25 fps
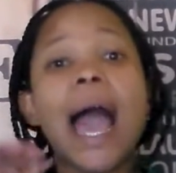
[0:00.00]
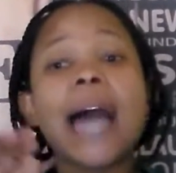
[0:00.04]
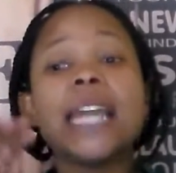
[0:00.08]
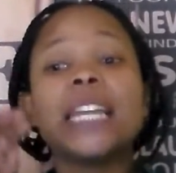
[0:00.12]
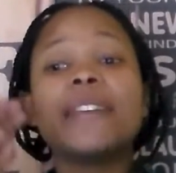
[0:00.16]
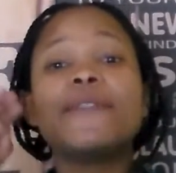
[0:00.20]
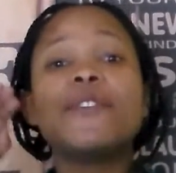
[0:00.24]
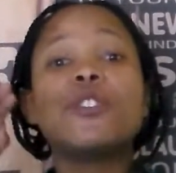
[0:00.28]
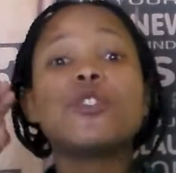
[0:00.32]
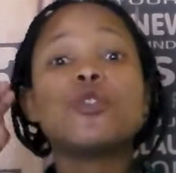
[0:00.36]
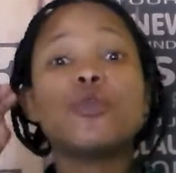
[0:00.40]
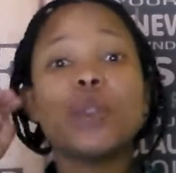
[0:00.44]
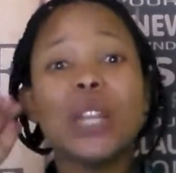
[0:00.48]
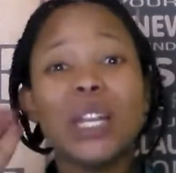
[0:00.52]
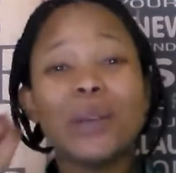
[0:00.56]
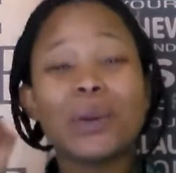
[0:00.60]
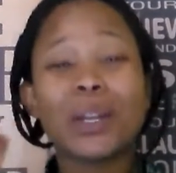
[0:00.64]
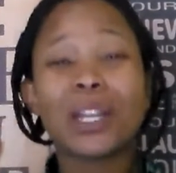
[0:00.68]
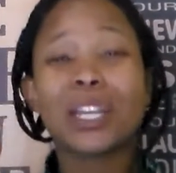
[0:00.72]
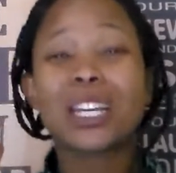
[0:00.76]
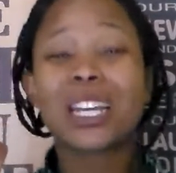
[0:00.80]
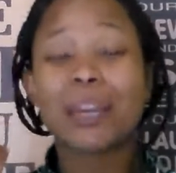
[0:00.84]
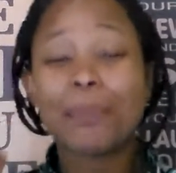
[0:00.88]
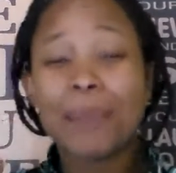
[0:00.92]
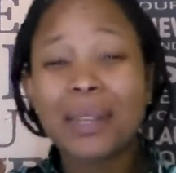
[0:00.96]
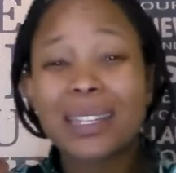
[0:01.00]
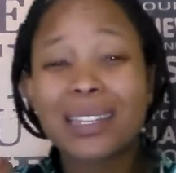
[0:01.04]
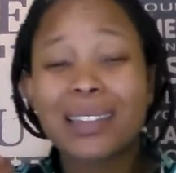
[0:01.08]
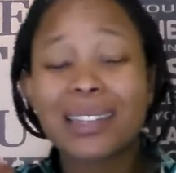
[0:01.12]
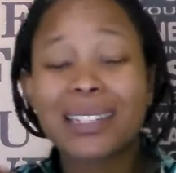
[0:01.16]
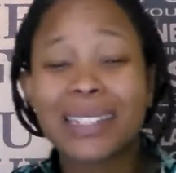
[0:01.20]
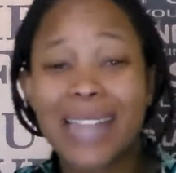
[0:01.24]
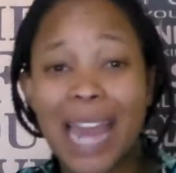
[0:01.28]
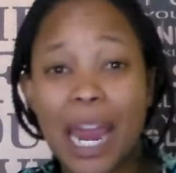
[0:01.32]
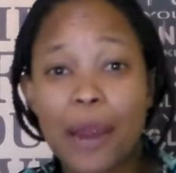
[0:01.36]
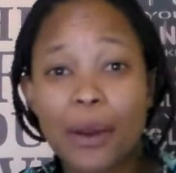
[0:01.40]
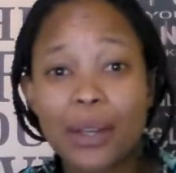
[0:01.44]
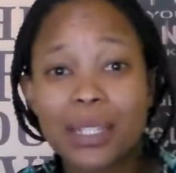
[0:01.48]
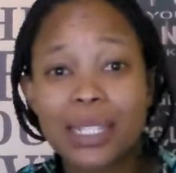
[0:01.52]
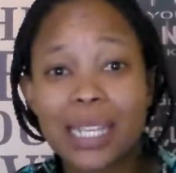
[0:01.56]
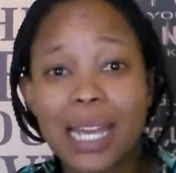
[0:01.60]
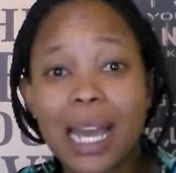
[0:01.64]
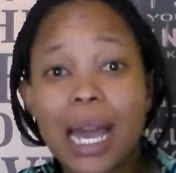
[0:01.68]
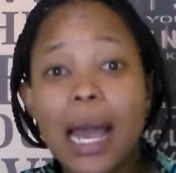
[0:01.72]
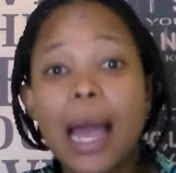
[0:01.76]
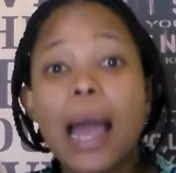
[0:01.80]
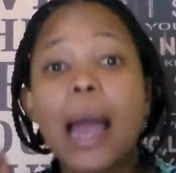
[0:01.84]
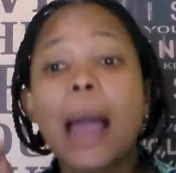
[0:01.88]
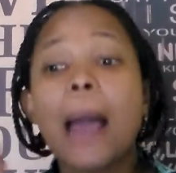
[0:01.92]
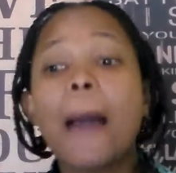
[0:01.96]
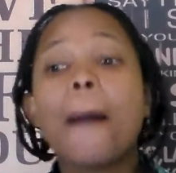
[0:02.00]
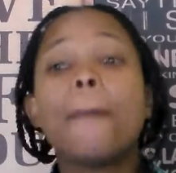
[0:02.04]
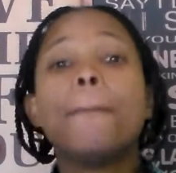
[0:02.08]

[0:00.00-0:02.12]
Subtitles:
And if you really want to commit to this character,